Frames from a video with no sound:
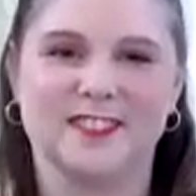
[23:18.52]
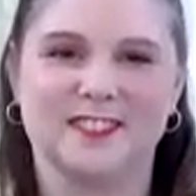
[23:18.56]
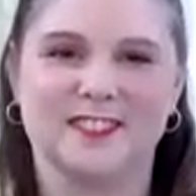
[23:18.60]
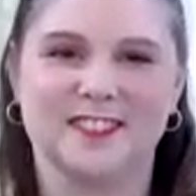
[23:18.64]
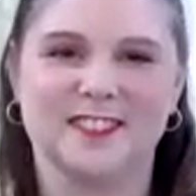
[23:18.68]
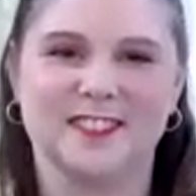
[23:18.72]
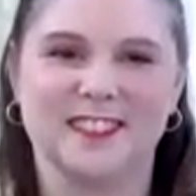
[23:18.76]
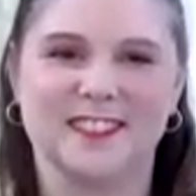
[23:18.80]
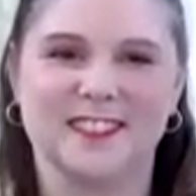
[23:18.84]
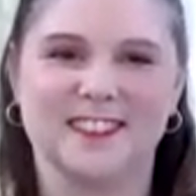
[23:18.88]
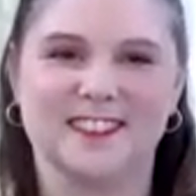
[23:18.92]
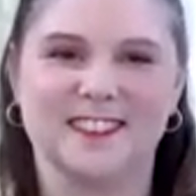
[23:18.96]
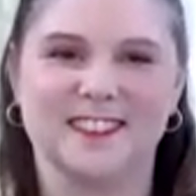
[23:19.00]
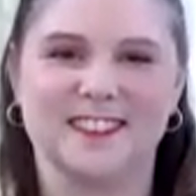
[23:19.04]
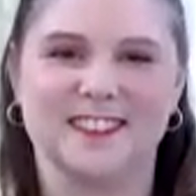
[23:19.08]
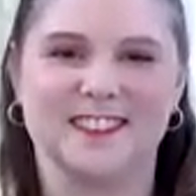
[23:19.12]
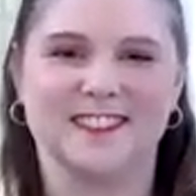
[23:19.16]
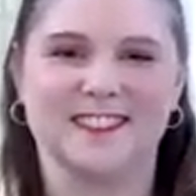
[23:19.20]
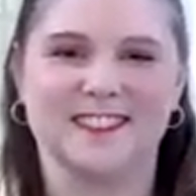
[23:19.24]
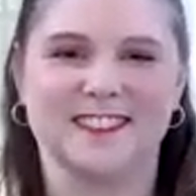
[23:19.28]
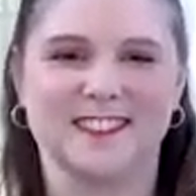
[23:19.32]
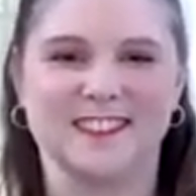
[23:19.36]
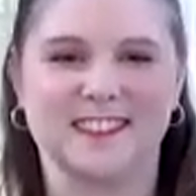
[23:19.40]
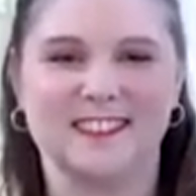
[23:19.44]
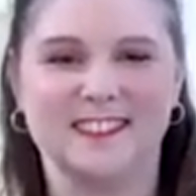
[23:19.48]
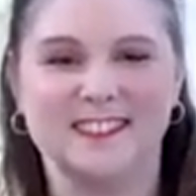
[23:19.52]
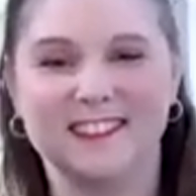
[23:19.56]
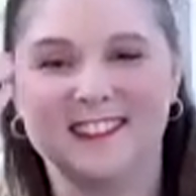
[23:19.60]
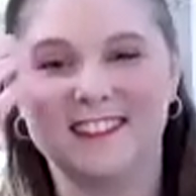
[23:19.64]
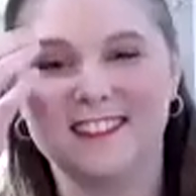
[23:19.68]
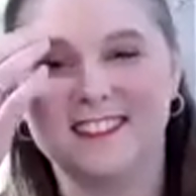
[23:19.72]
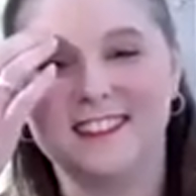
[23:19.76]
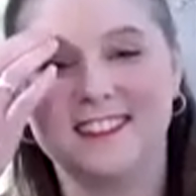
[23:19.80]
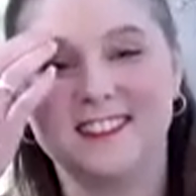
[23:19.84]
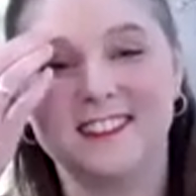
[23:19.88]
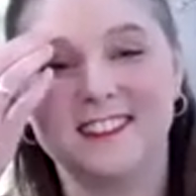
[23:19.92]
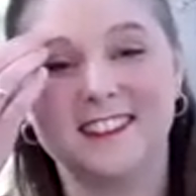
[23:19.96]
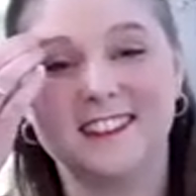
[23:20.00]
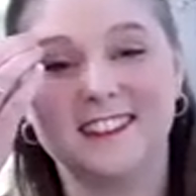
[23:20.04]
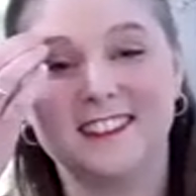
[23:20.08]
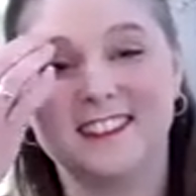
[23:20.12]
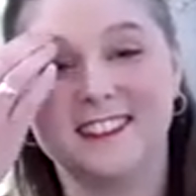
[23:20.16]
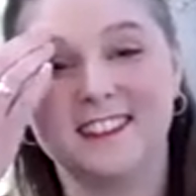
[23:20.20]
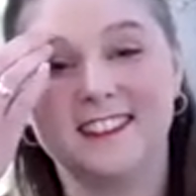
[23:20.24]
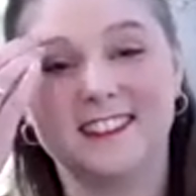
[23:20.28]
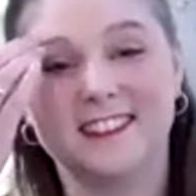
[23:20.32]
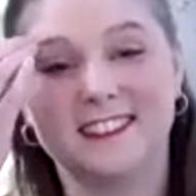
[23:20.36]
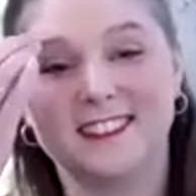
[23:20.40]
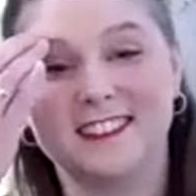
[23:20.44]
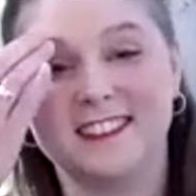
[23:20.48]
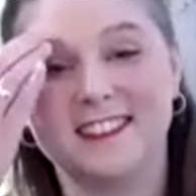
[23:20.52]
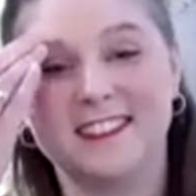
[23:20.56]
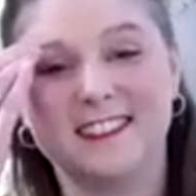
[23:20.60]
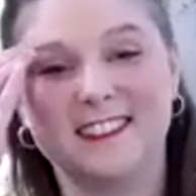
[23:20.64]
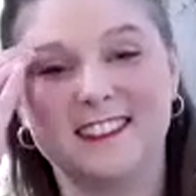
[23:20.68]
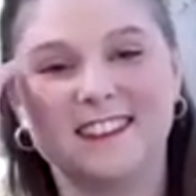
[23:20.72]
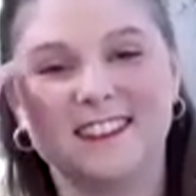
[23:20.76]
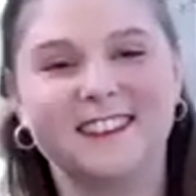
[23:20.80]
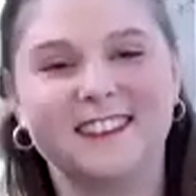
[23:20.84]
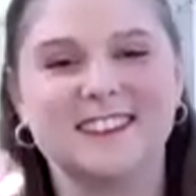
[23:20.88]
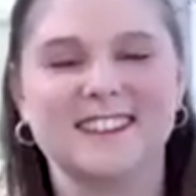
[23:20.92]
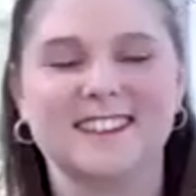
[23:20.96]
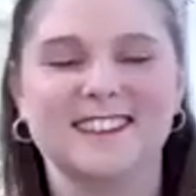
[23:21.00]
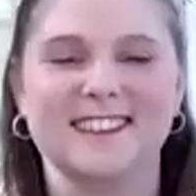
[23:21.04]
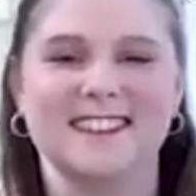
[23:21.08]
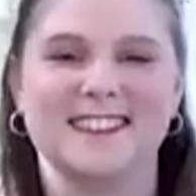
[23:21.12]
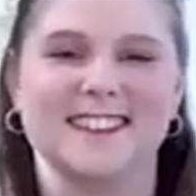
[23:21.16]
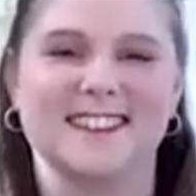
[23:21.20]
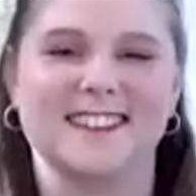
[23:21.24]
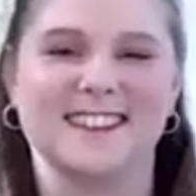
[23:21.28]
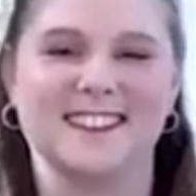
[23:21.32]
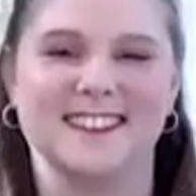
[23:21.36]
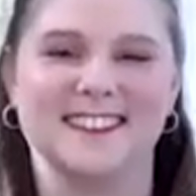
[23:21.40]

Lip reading: (silent)